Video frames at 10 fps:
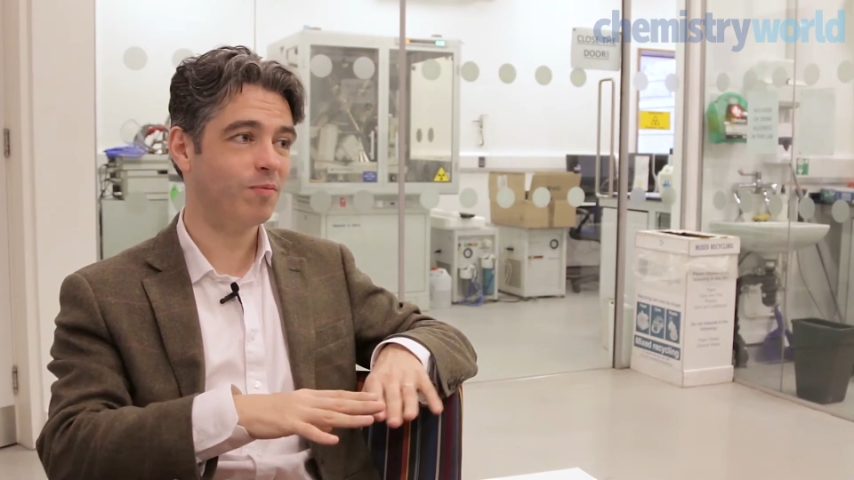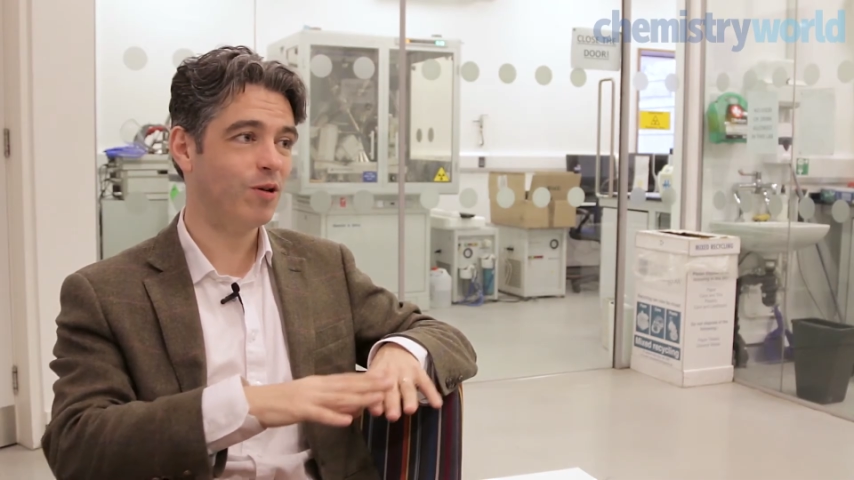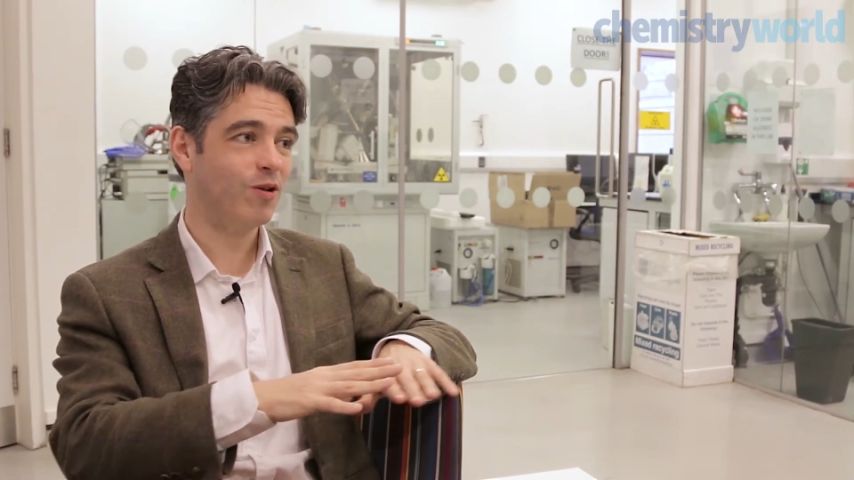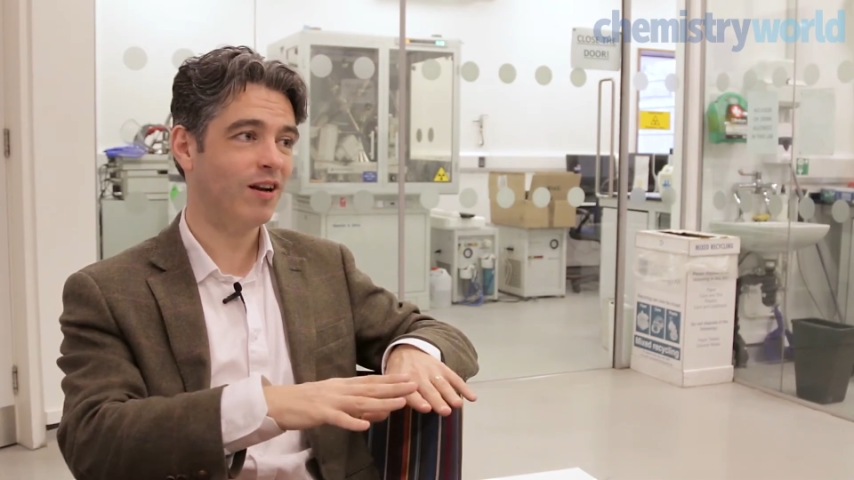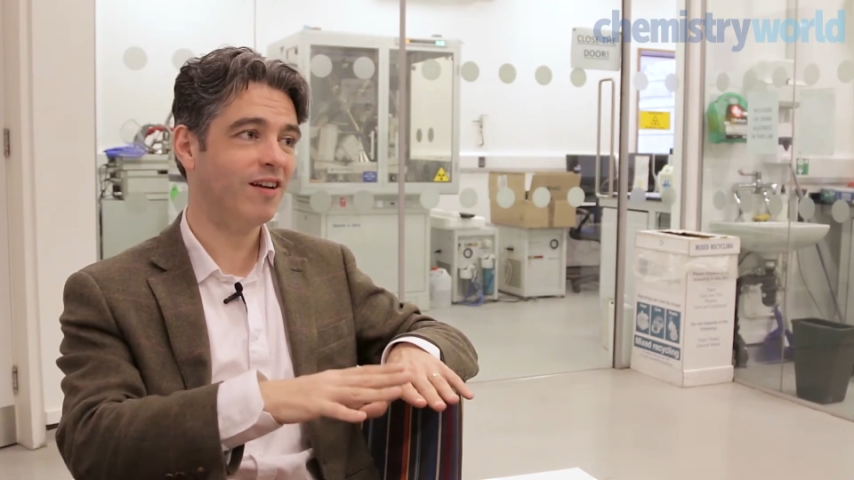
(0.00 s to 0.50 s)
but
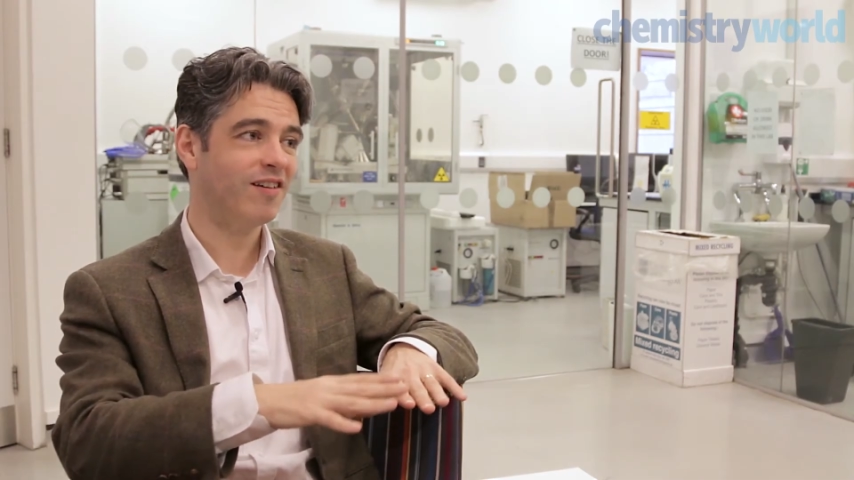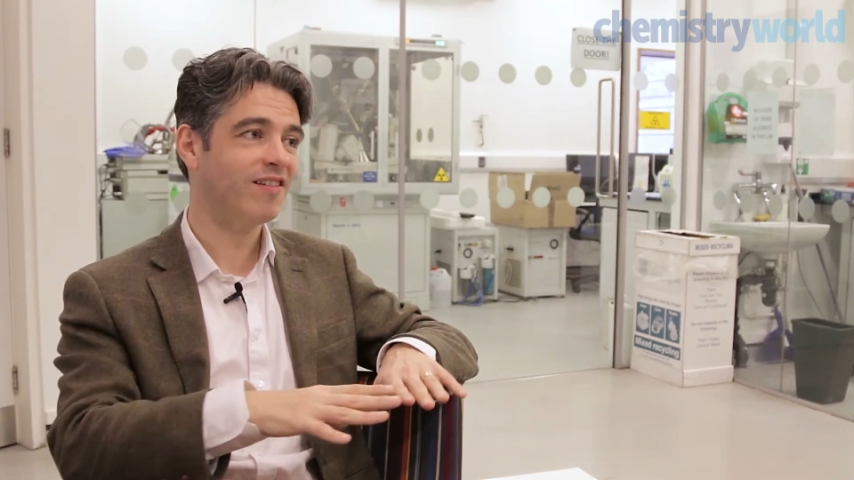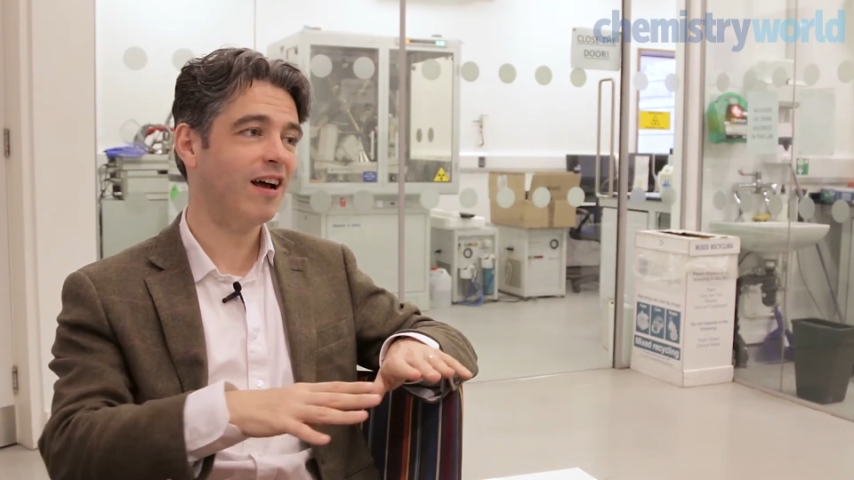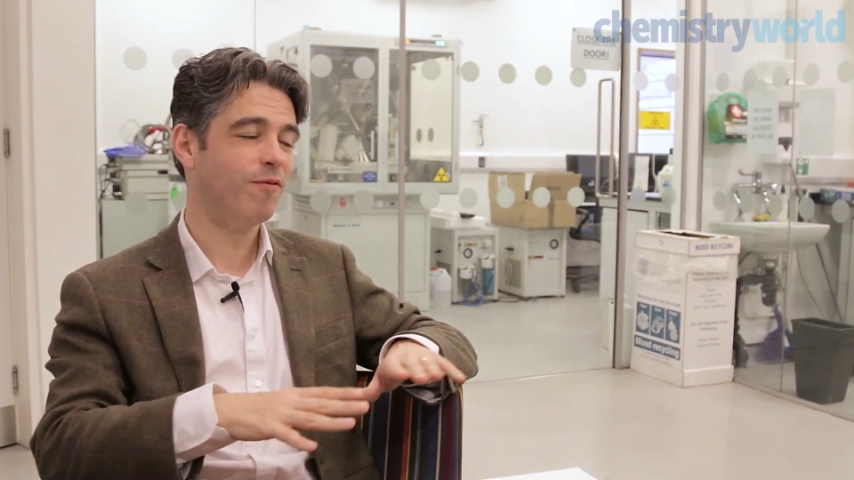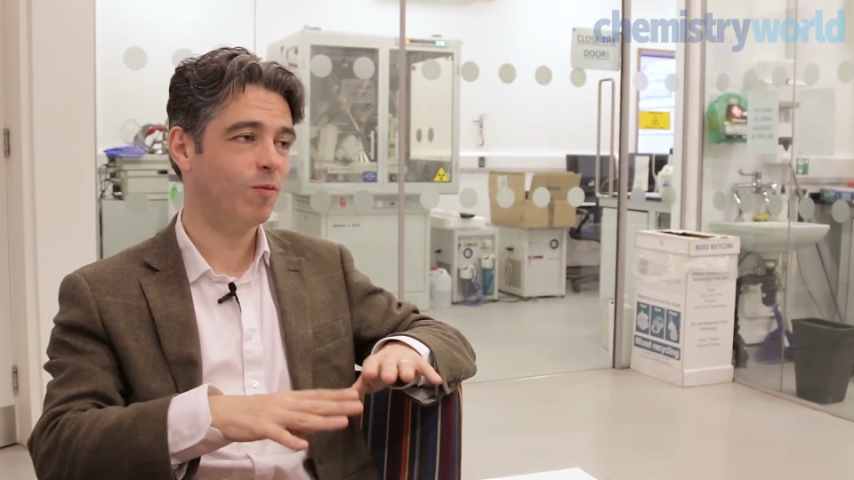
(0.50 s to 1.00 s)
you can
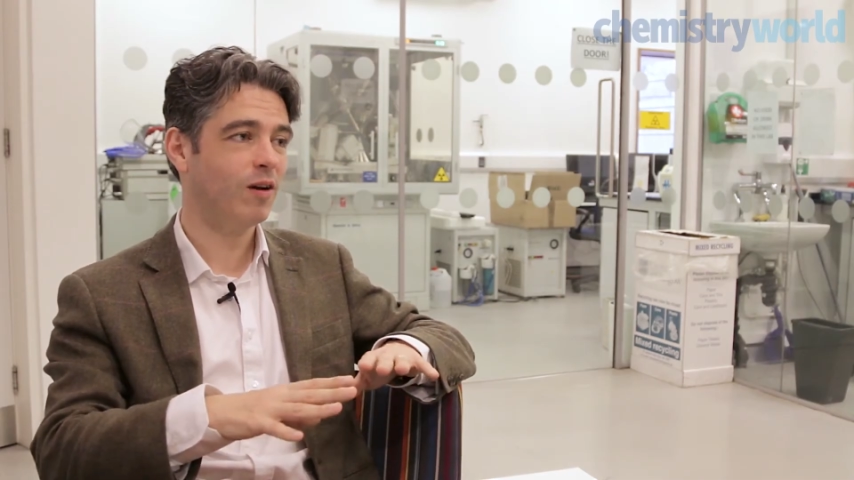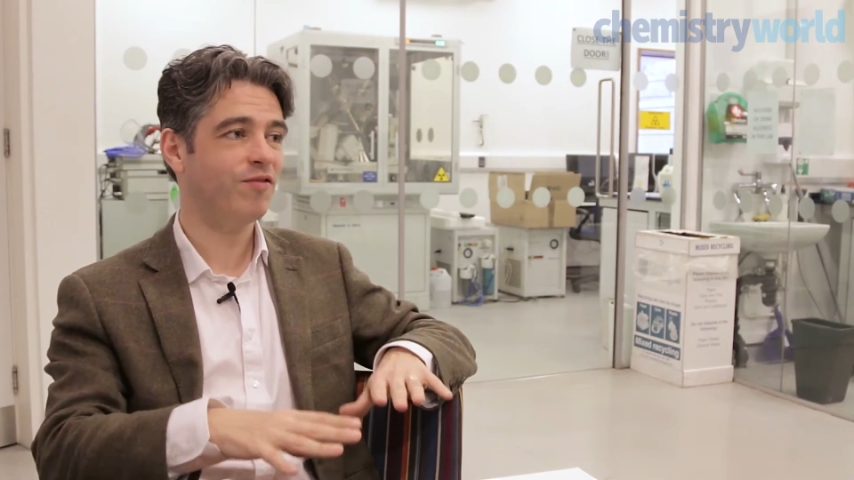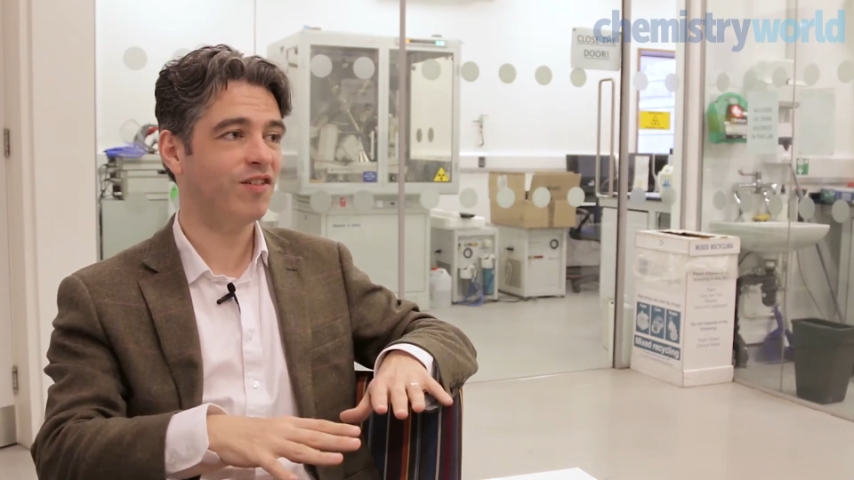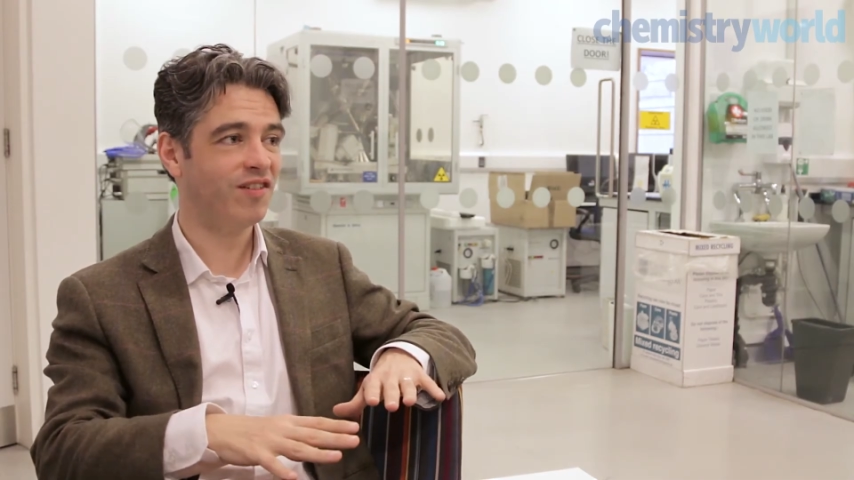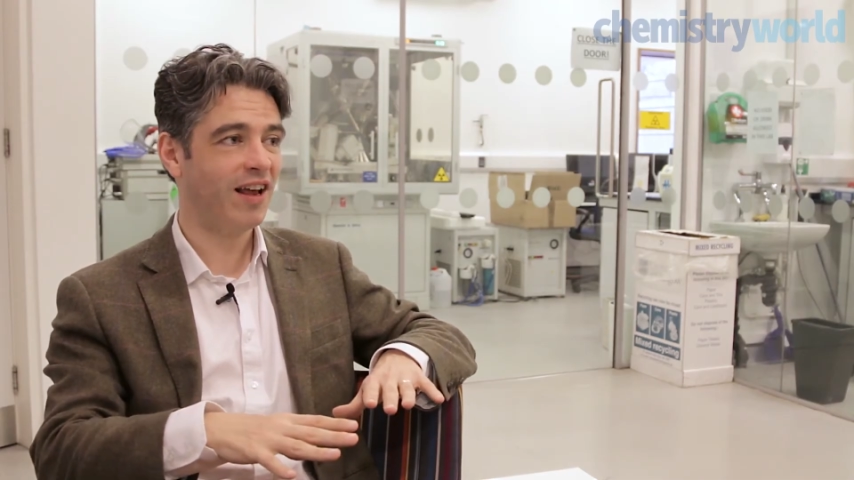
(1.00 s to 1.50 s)
understand from what
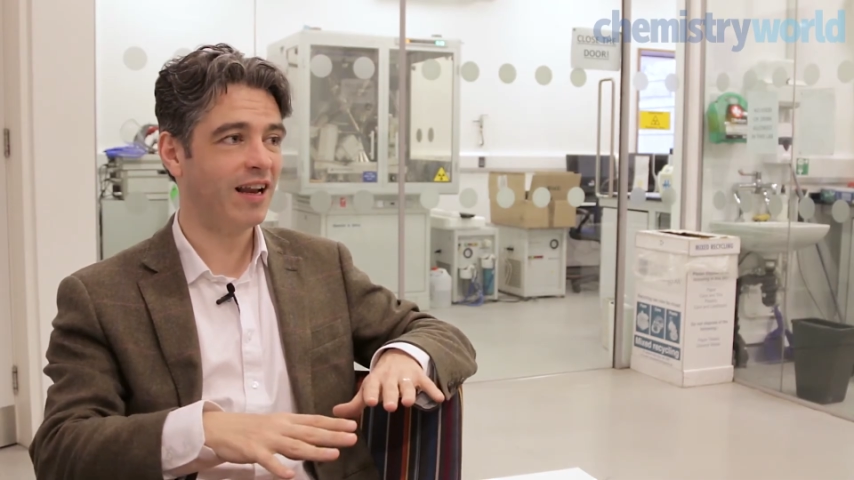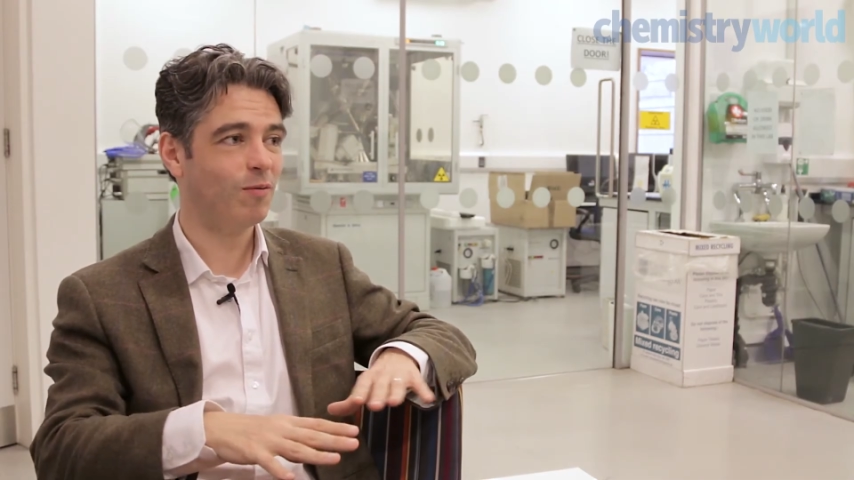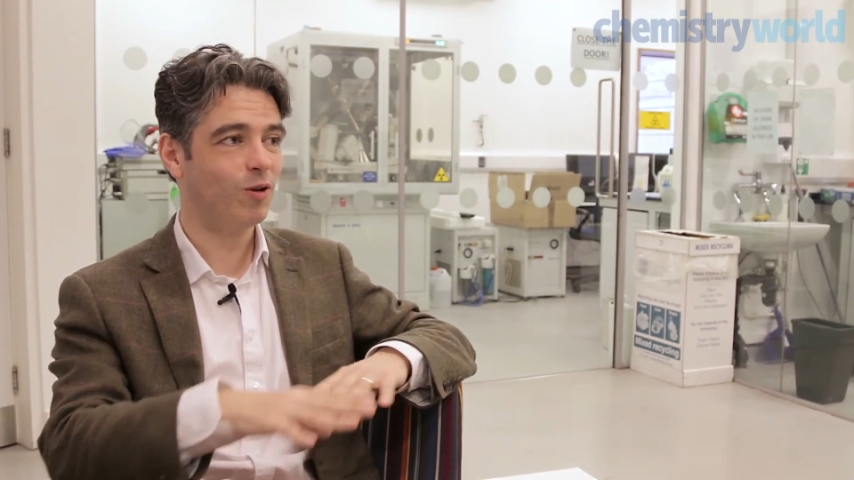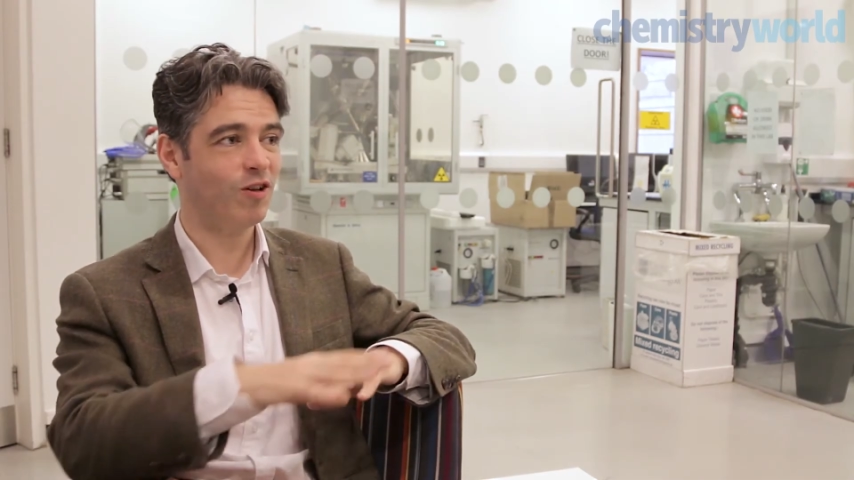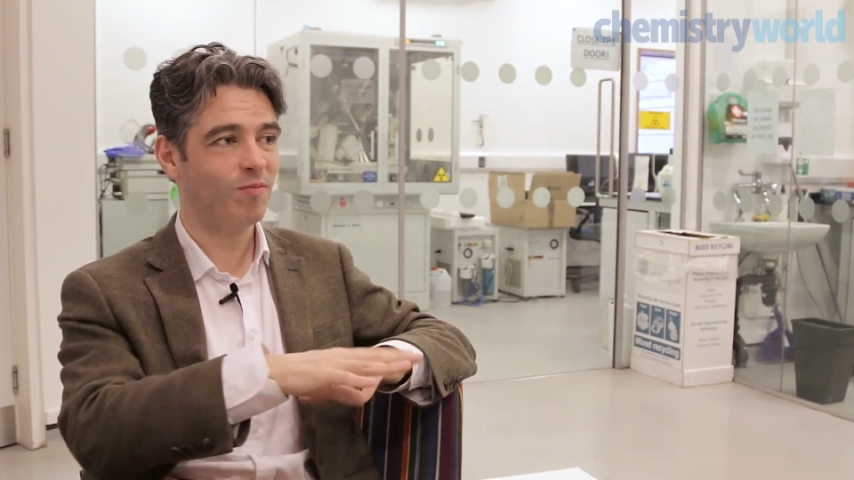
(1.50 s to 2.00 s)
I've just said
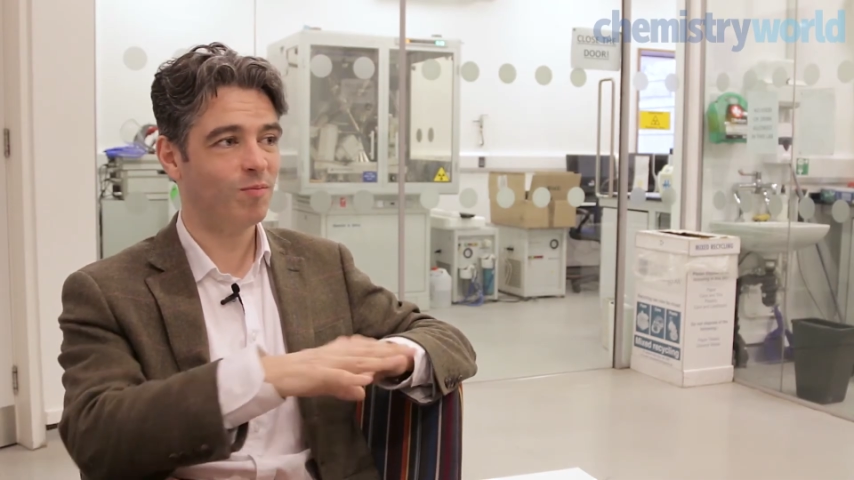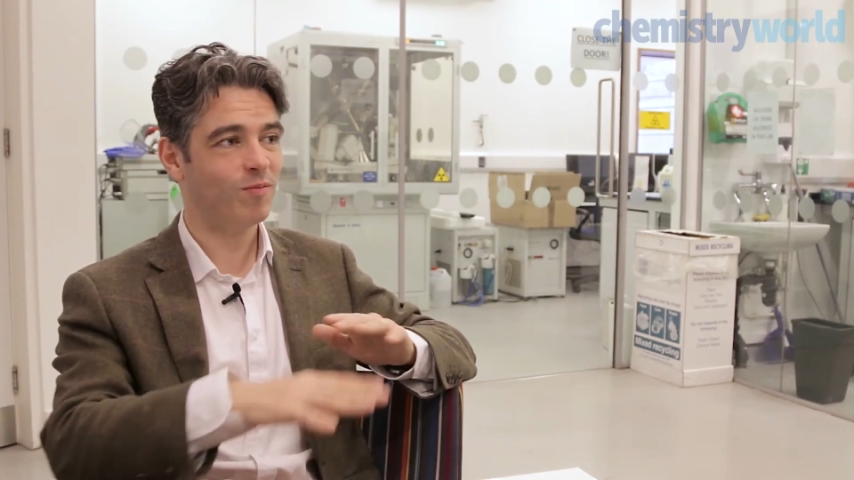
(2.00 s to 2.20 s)
and what you've,